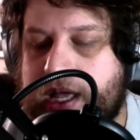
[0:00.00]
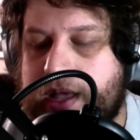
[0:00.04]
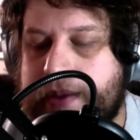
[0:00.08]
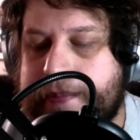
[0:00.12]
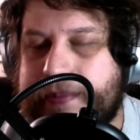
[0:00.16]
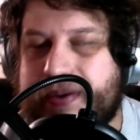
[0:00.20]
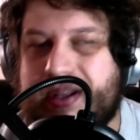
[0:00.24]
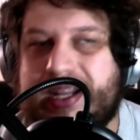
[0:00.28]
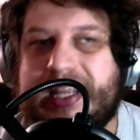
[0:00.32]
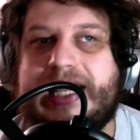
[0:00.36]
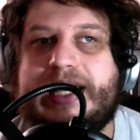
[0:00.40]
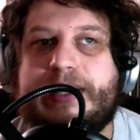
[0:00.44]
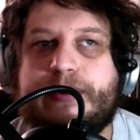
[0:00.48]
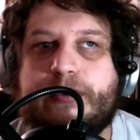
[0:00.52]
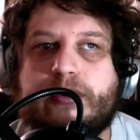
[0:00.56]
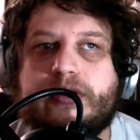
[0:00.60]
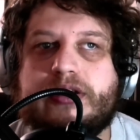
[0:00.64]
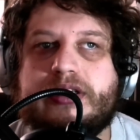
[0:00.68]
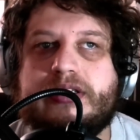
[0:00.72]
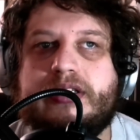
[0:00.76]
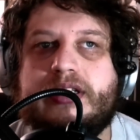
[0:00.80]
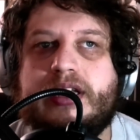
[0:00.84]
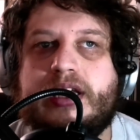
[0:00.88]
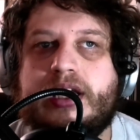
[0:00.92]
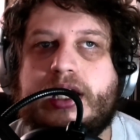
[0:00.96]
but he
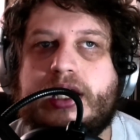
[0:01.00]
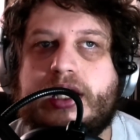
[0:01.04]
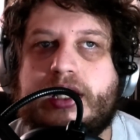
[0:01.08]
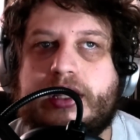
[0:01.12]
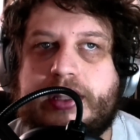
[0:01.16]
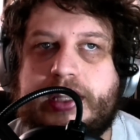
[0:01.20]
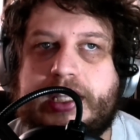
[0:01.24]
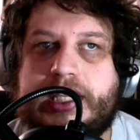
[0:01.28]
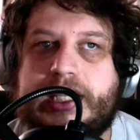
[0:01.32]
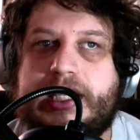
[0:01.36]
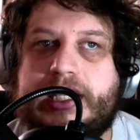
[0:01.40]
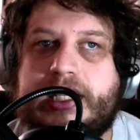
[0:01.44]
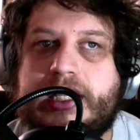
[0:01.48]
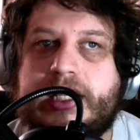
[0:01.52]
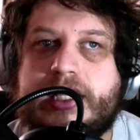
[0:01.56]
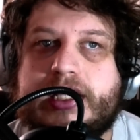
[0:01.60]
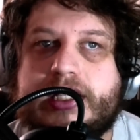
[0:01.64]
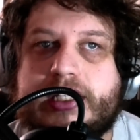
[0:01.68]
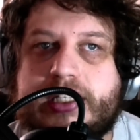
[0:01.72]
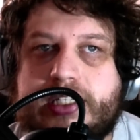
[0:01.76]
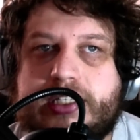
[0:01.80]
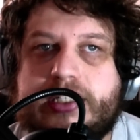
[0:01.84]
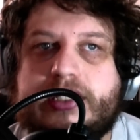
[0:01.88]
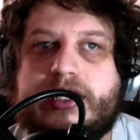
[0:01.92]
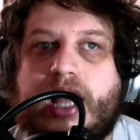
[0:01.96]
wasn't the
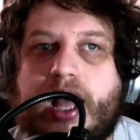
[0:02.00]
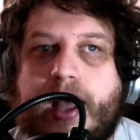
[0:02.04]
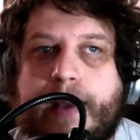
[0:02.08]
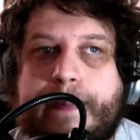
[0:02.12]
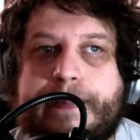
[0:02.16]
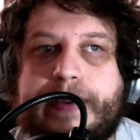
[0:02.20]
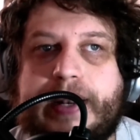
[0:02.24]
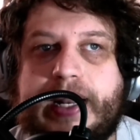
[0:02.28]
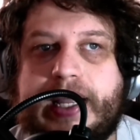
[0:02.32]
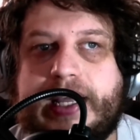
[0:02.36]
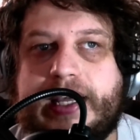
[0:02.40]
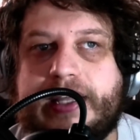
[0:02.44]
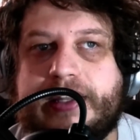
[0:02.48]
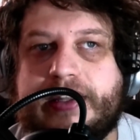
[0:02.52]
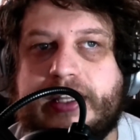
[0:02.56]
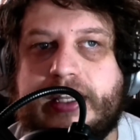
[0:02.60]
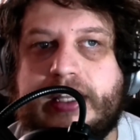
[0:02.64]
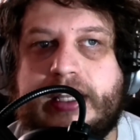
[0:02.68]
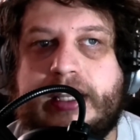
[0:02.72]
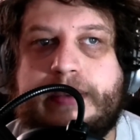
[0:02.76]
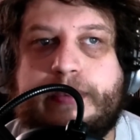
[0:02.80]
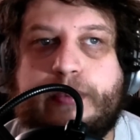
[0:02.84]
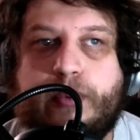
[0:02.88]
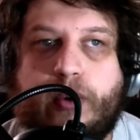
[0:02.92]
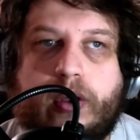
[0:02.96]
star player that
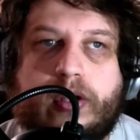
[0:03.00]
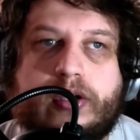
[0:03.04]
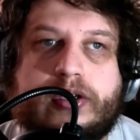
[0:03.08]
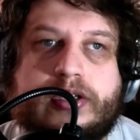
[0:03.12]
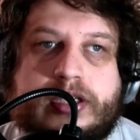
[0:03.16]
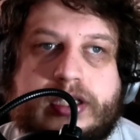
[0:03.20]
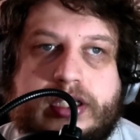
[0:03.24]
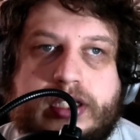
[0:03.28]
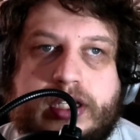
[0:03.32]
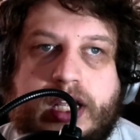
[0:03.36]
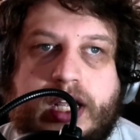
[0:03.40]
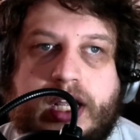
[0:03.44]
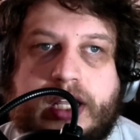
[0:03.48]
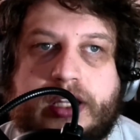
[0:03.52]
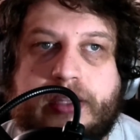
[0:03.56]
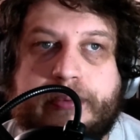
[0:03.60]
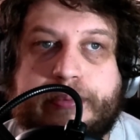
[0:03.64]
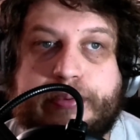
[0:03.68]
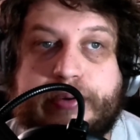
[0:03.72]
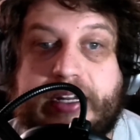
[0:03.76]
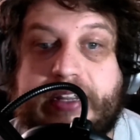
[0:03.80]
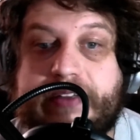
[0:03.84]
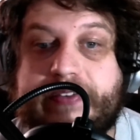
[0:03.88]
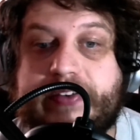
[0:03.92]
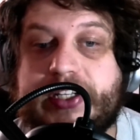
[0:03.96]
he was the
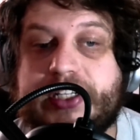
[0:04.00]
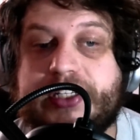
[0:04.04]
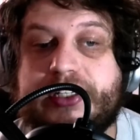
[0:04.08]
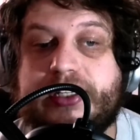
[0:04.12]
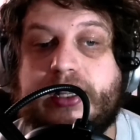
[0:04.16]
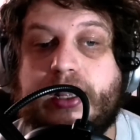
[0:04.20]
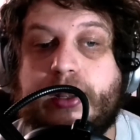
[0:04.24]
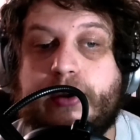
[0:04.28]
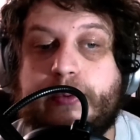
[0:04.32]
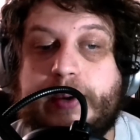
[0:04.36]
previous year,